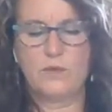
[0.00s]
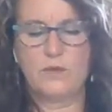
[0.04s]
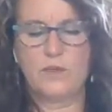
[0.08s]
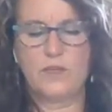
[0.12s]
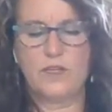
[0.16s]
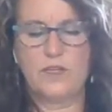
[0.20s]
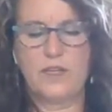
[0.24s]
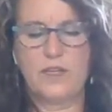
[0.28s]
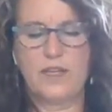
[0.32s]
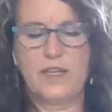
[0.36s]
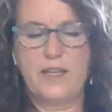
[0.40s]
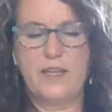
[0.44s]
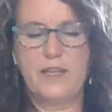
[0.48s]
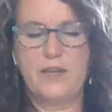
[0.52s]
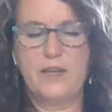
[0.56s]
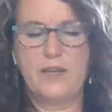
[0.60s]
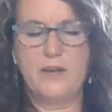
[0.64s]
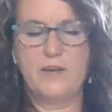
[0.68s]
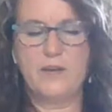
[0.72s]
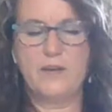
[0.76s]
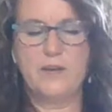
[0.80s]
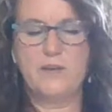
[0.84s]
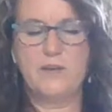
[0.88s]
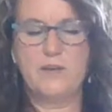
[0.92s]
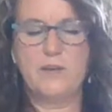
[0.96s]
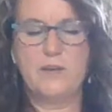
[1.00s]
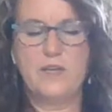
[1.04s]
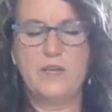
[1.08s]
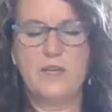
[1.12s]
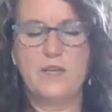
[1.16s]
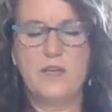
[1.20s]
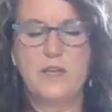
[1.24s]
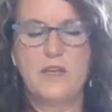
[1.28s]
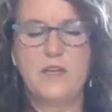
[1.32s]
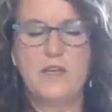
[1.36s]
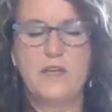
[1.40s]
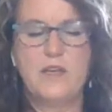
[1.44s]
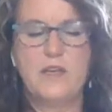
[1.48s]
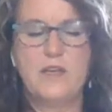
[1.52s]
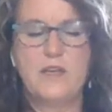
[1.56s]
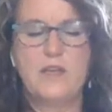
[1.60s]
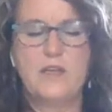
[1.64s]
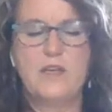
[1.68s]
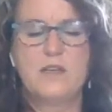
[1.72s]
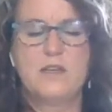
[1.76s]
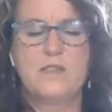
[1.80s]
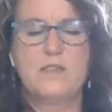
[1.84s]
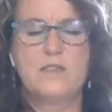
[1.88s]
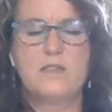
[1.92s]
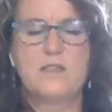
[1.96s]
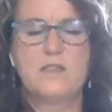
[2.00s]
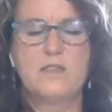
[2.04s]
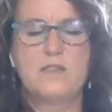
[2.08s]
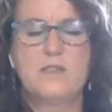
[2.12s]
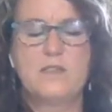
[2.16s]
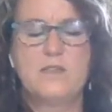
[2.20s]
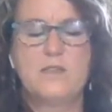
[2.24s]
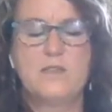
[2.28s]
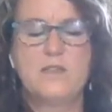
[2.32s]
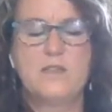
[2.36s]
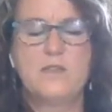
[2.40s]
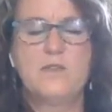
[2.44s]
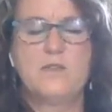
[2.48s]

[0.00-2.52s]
And now start